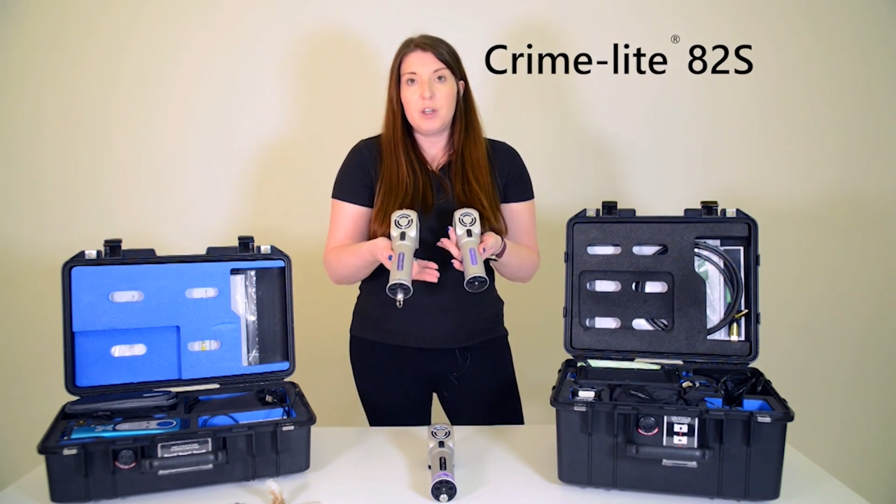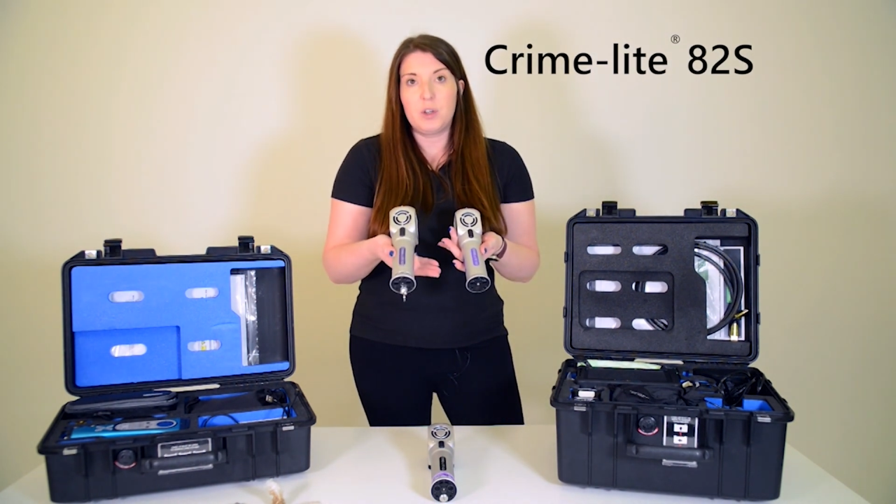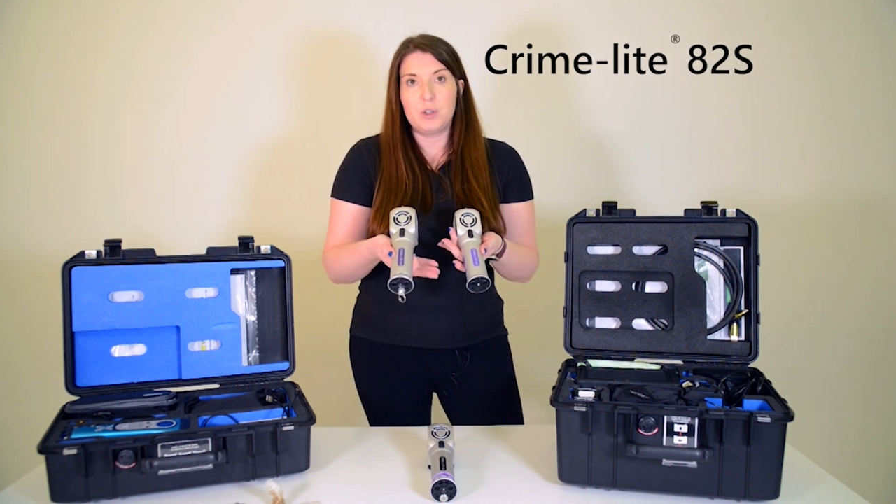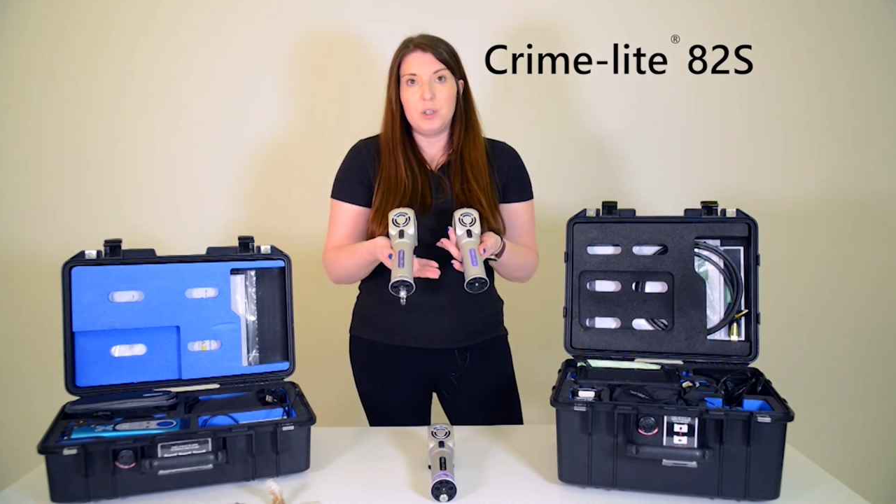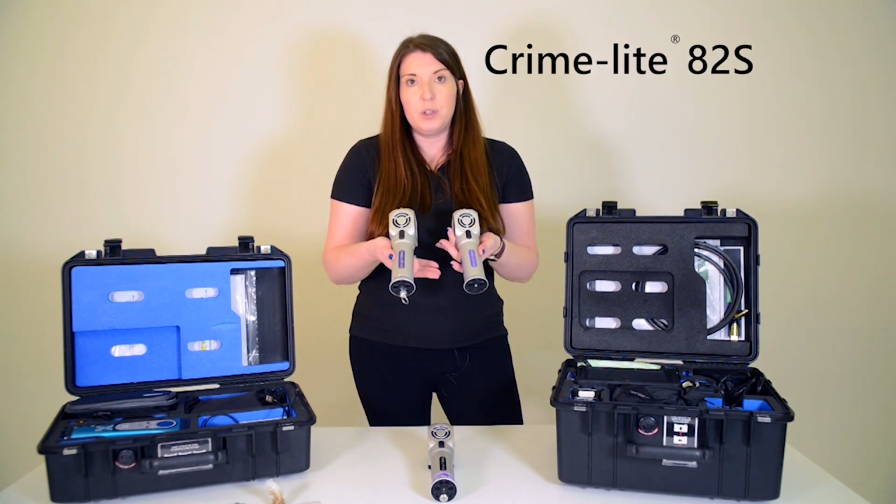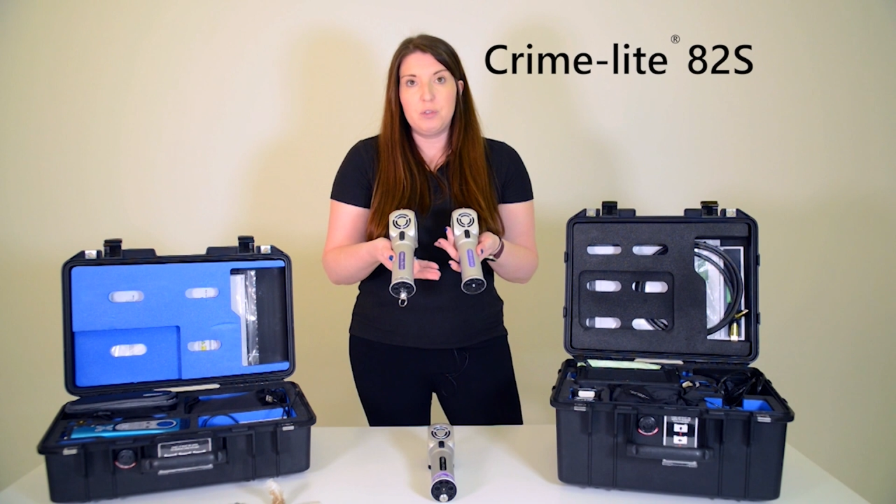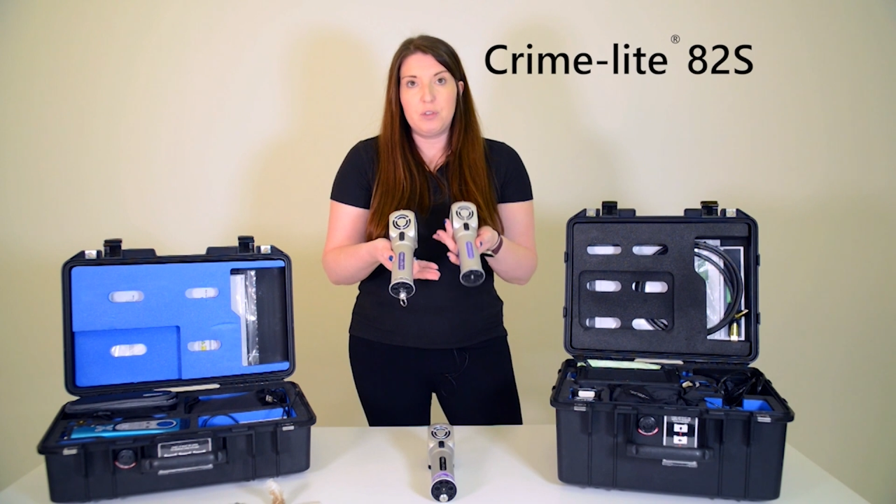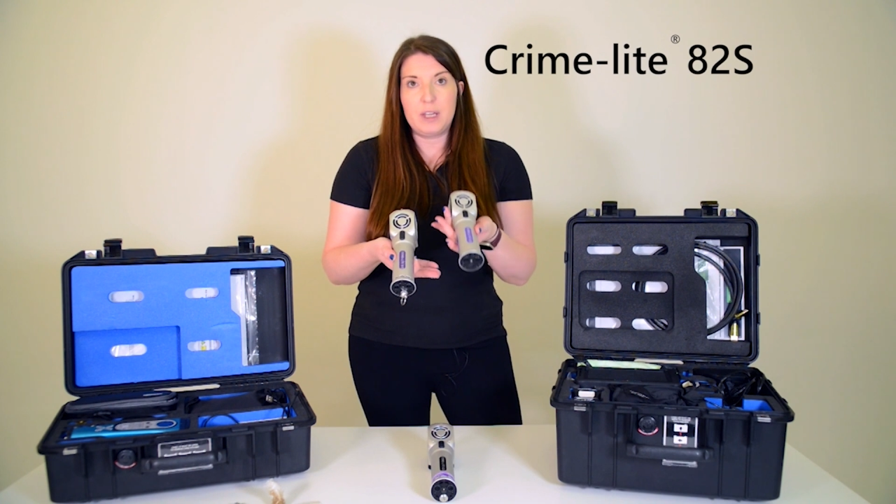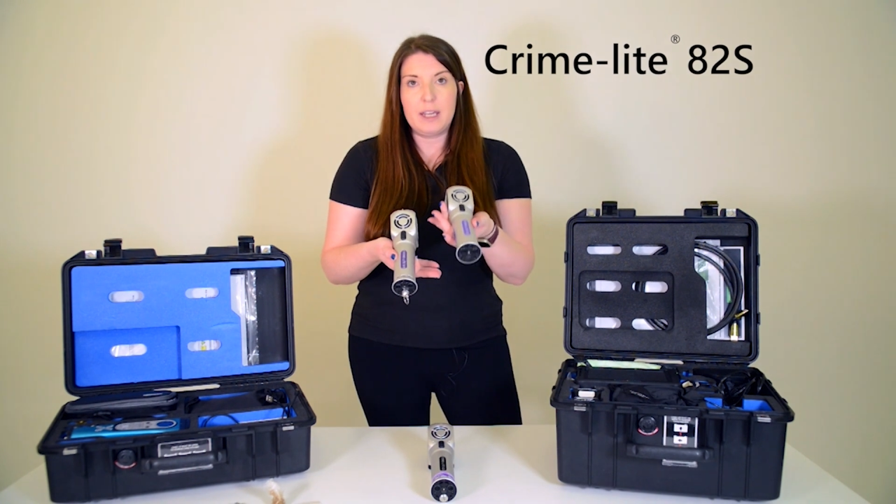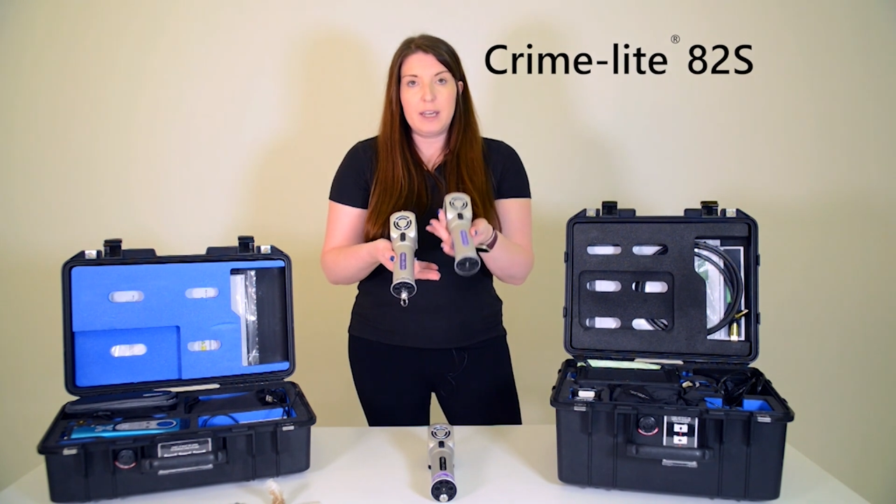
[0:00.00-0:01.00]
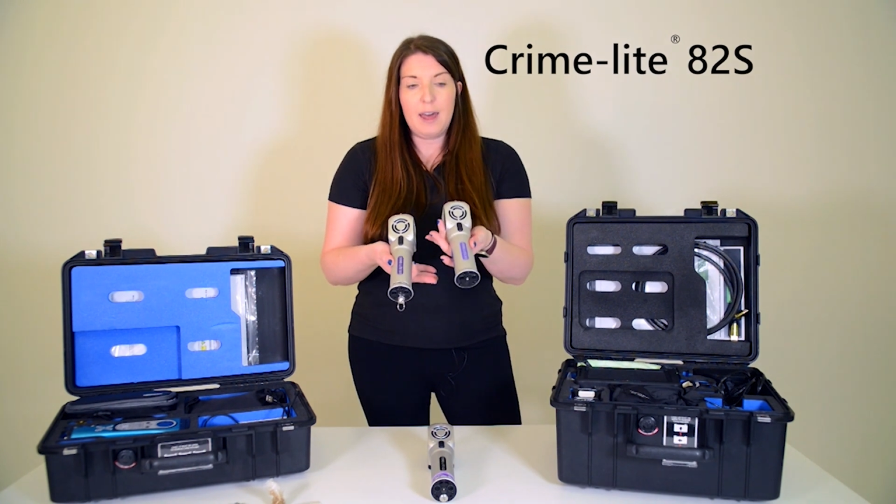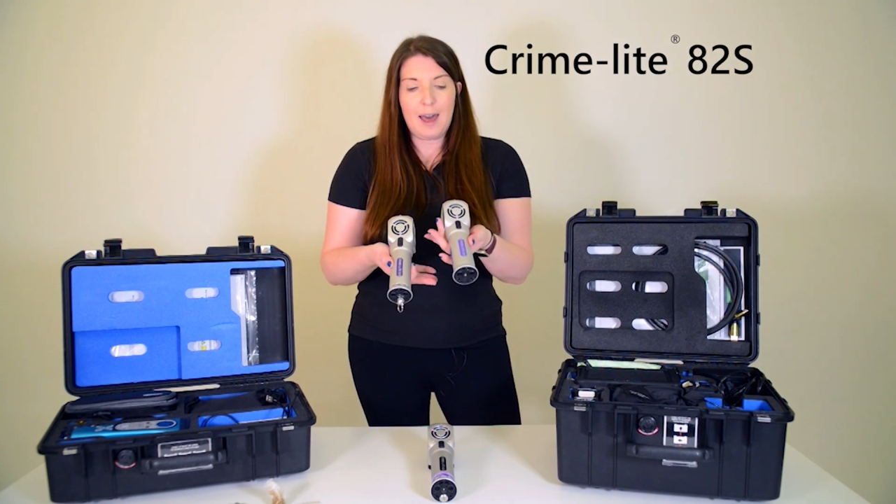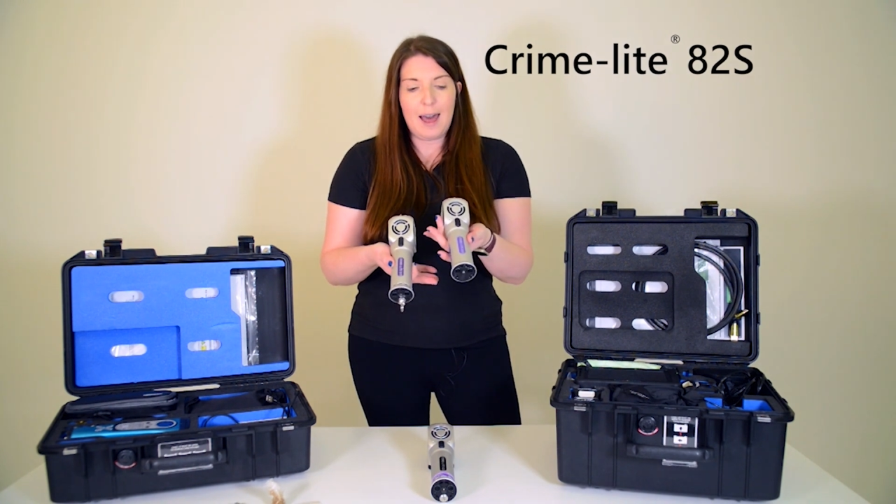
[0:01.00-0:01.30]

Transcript: your UV